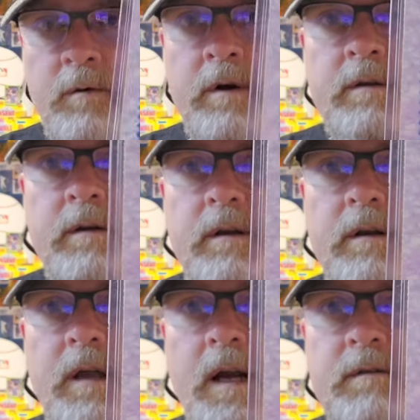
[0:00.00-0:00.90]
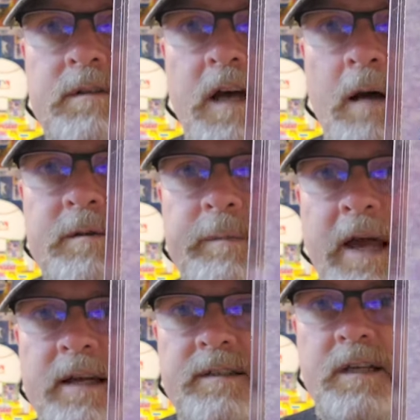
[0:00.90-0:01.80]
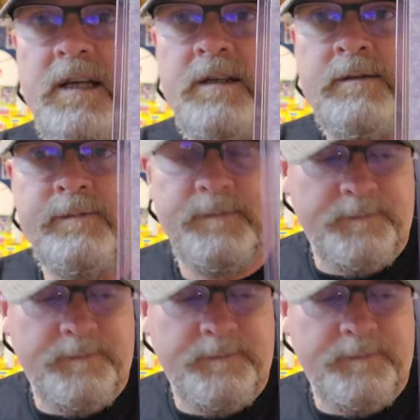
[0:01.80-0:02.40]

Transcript: one out of a Topps magazine.